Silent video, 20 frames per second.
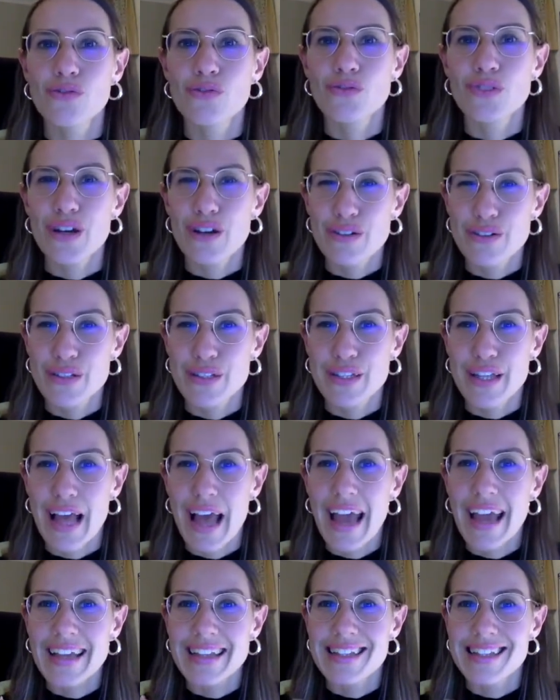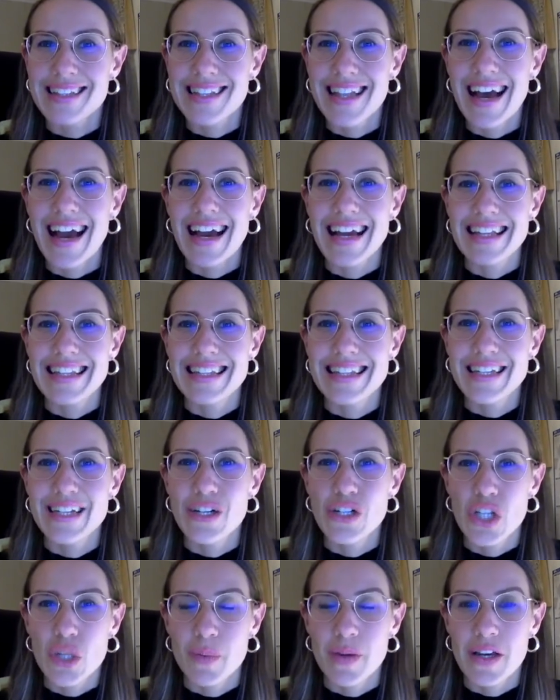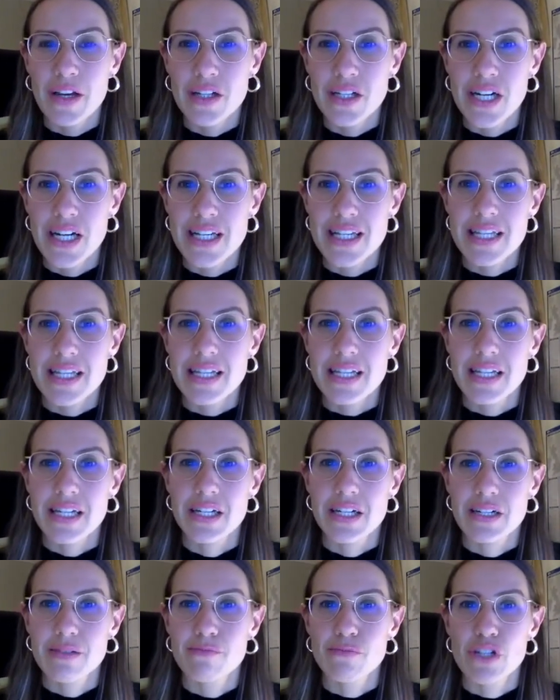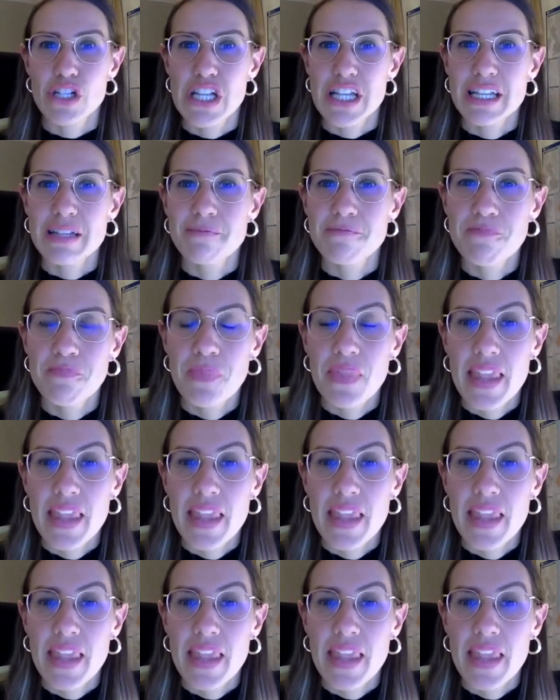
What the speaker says: 2008-09 economic crisis here in Britain.